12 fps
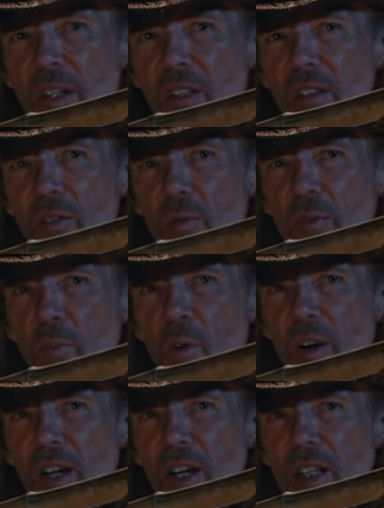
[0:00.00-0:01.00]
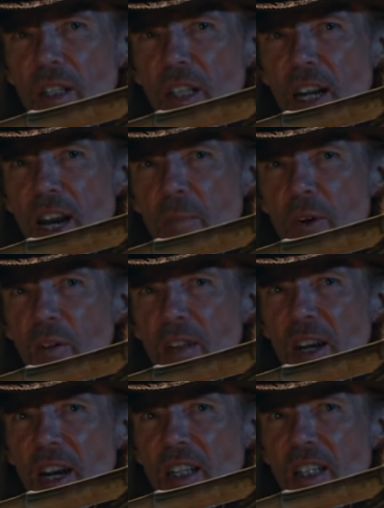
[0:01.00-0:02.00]
militant with more guns and ammo
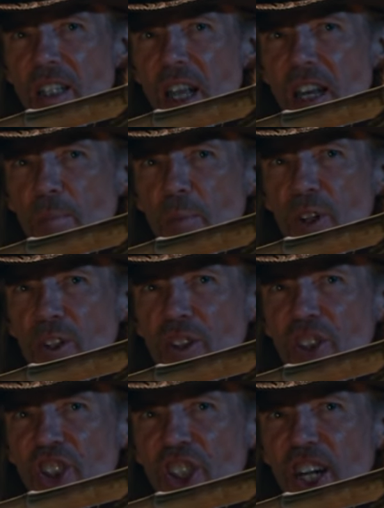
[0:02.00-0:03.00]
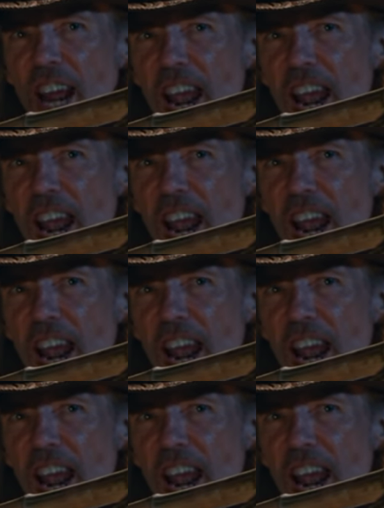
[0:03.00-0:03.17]
than any sane person should